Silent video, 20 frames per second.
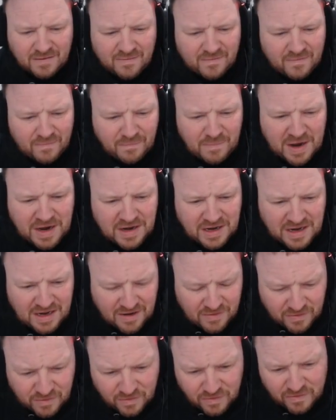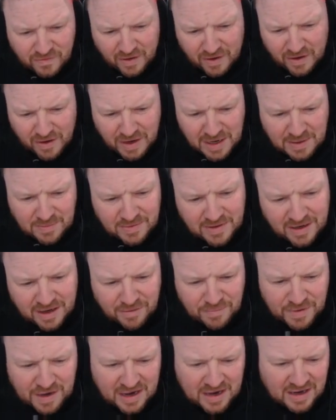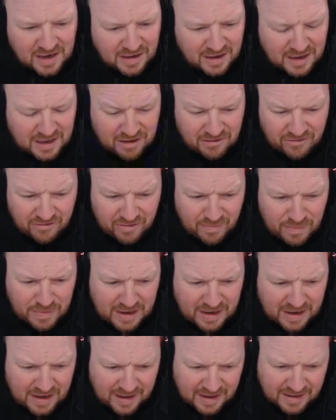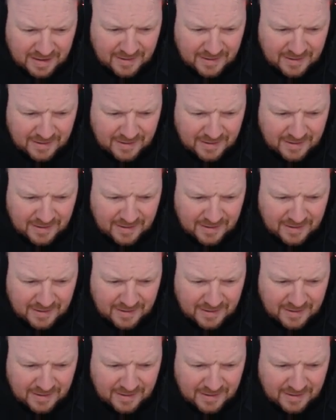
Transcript: medieval vibe that I'm getting there from there.